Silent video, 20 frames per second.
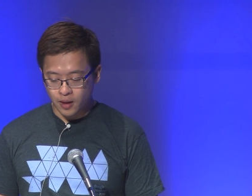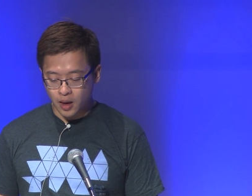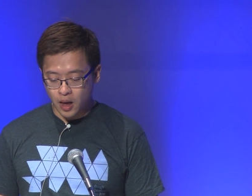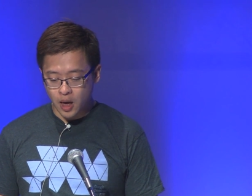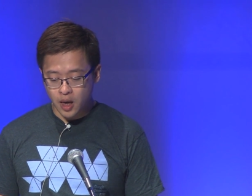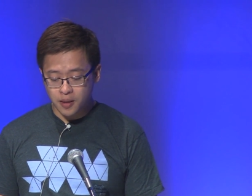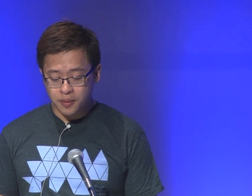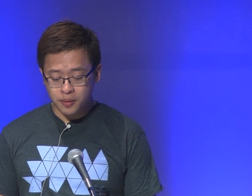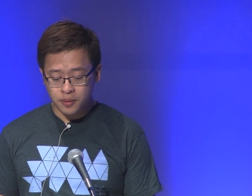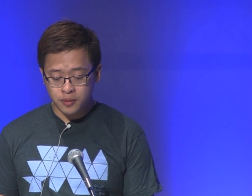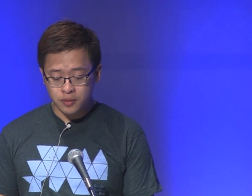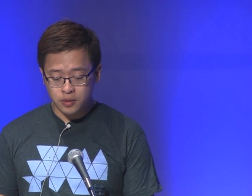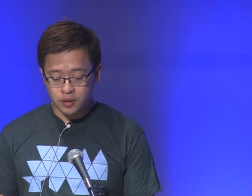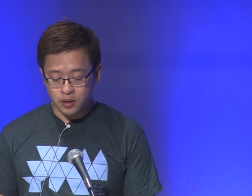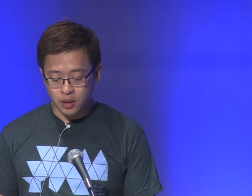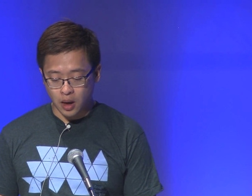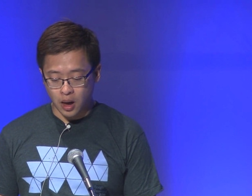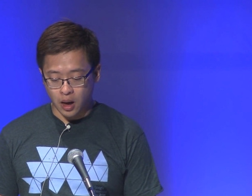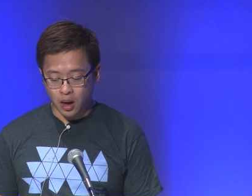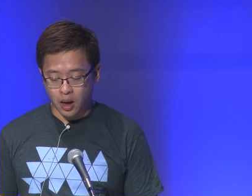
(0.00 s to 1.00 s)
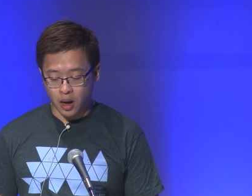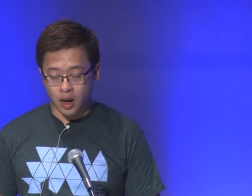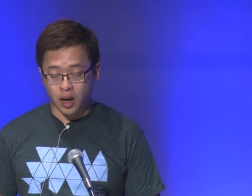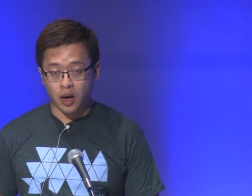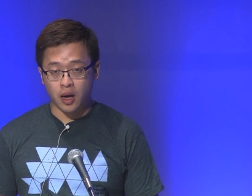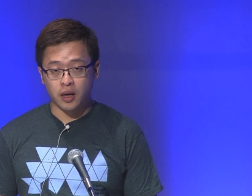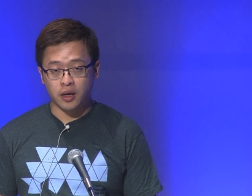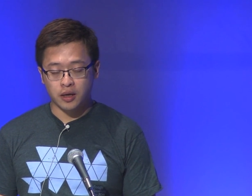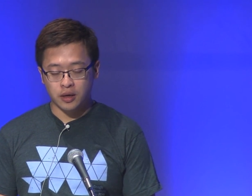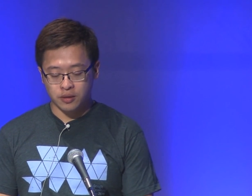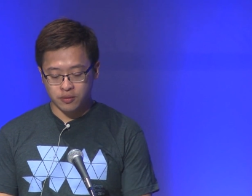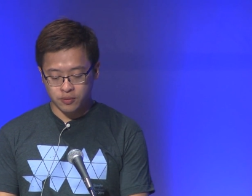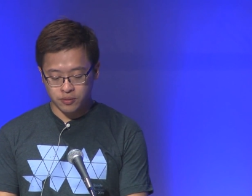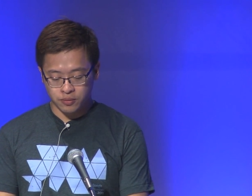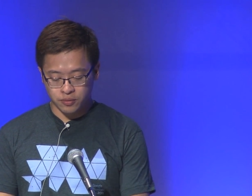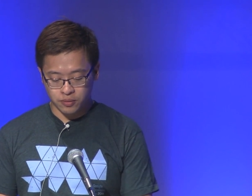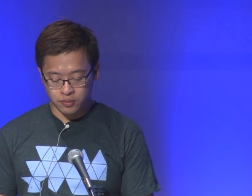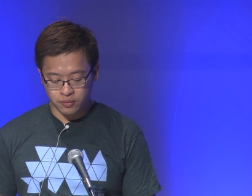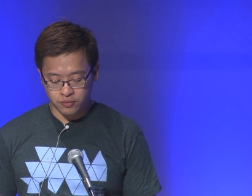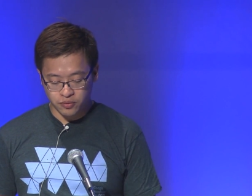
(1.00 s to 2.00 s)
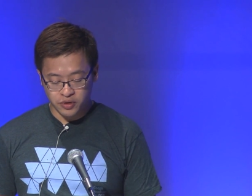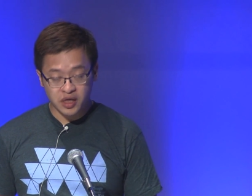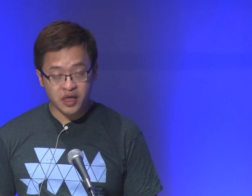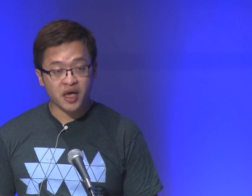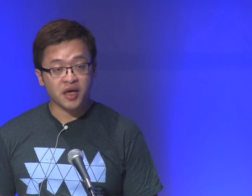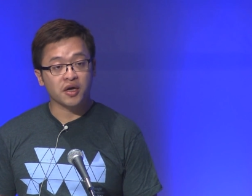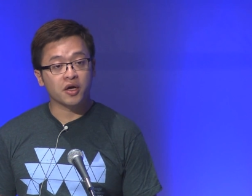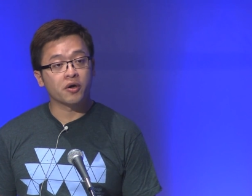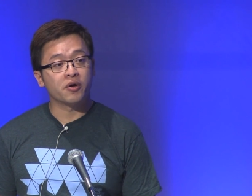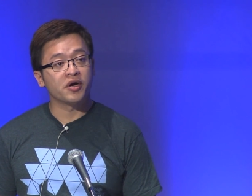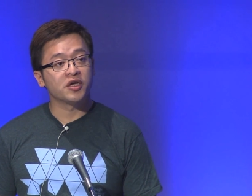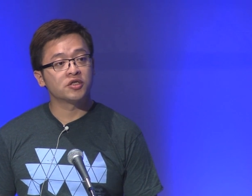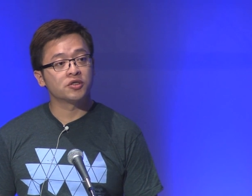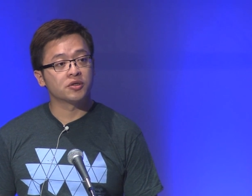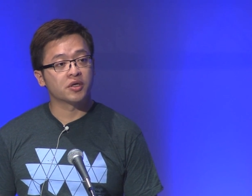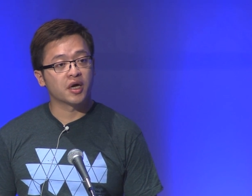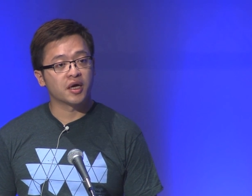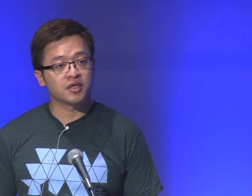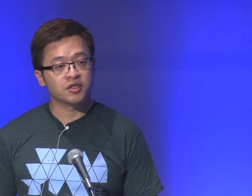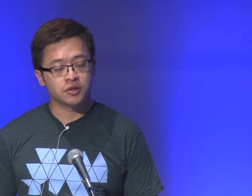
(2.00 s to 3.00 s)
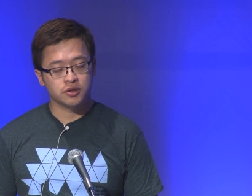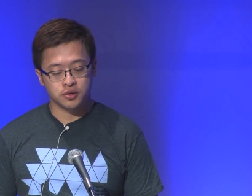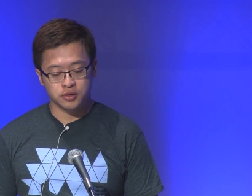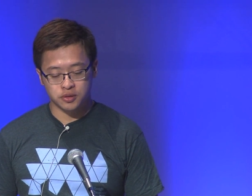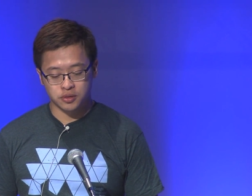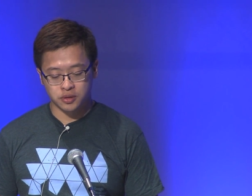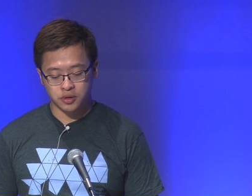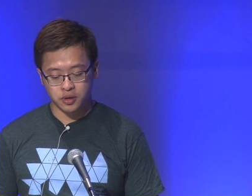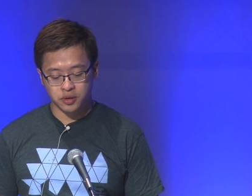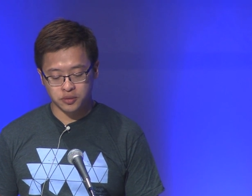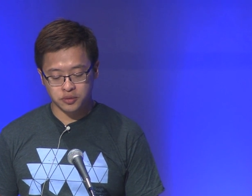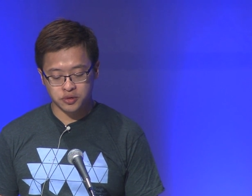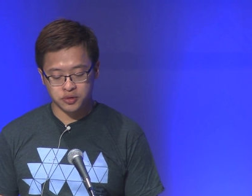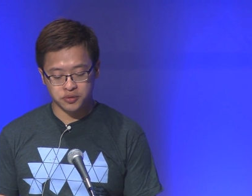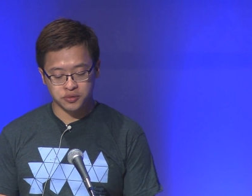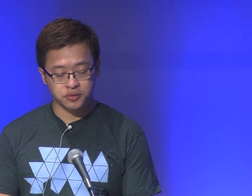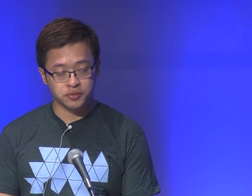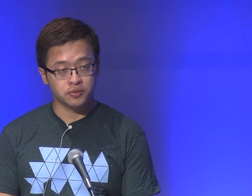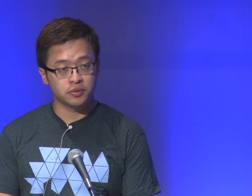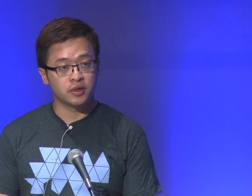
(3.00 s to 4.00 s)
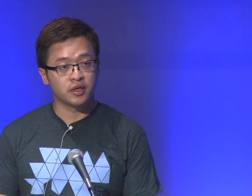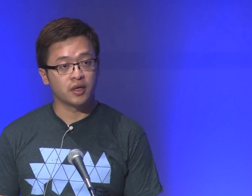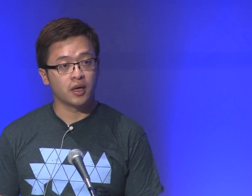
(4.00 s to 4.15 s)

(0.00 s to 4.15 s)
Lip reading: And I really encourage you guys to go to